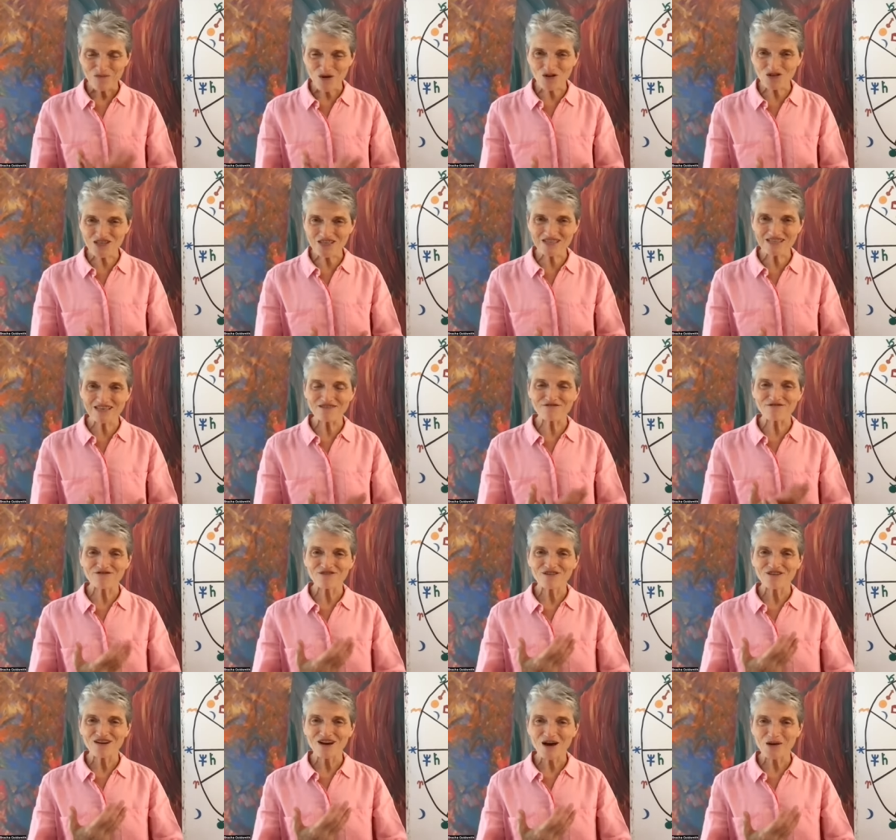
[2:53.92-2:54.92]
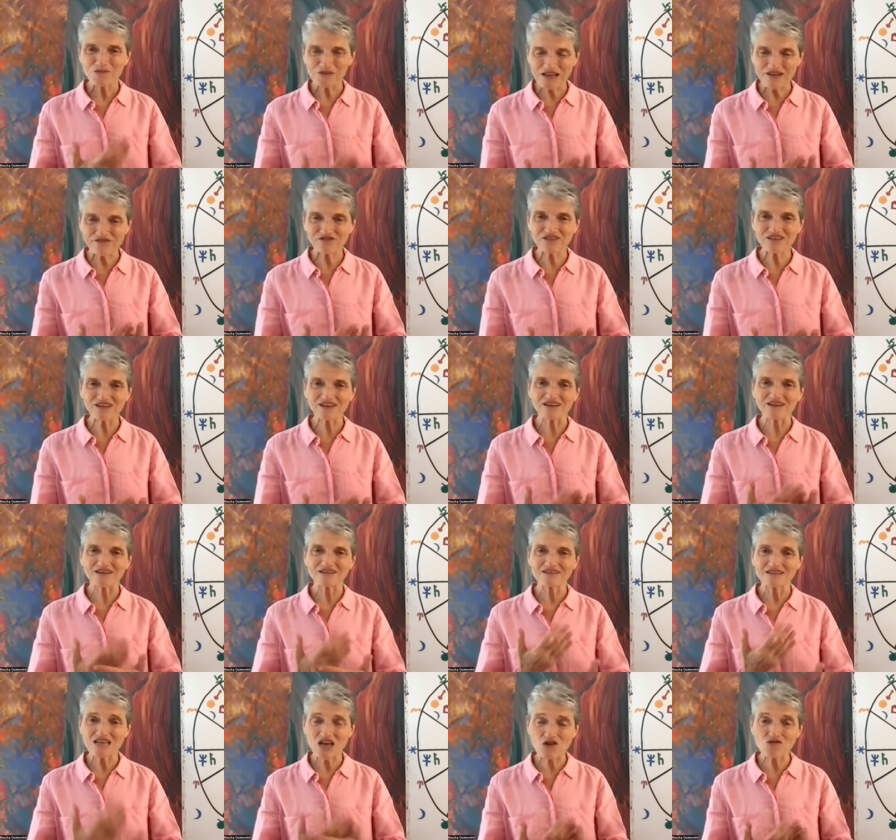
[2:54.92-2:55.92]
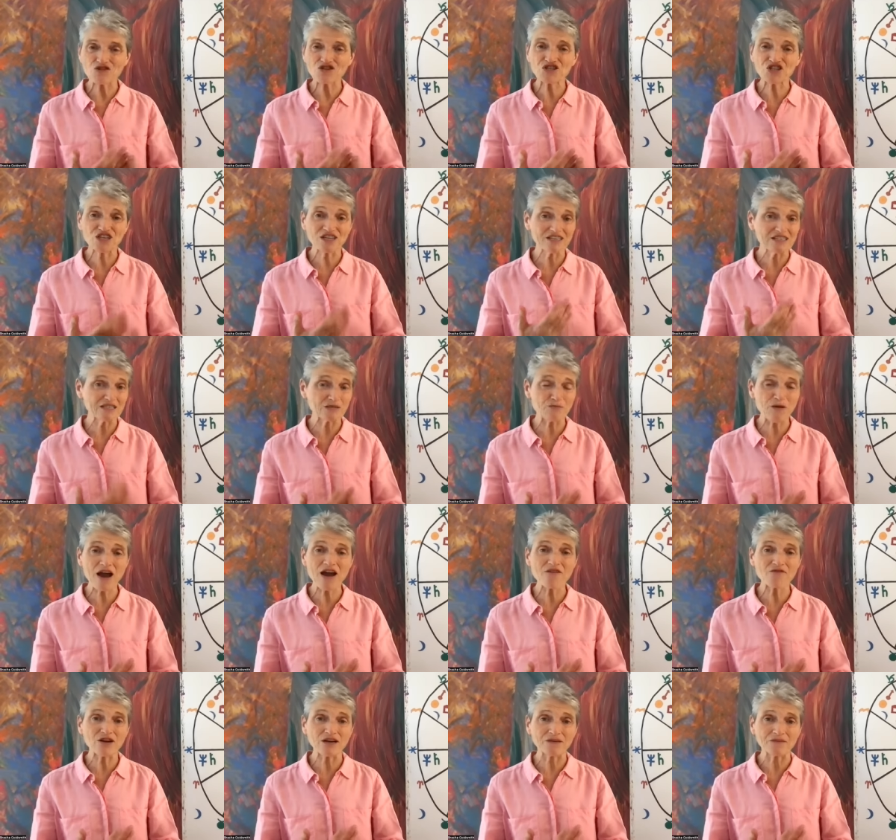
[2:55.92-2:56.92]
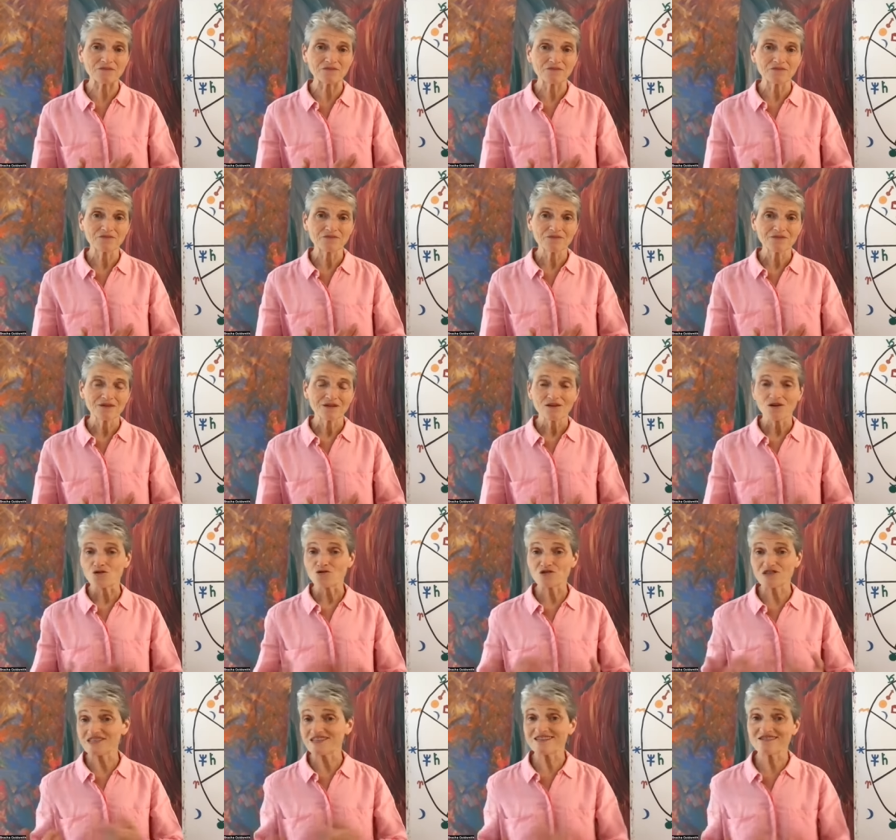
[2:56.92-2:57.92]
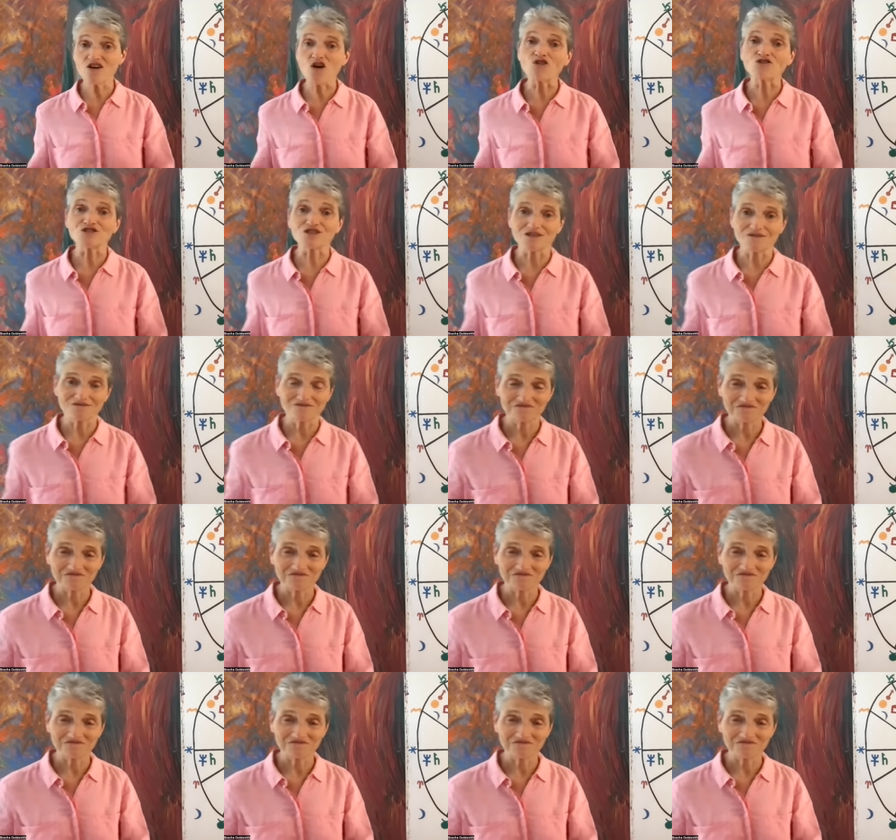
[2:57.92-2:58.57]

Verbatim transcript: positive, uplifting, nourishing, inspiring? or is it not?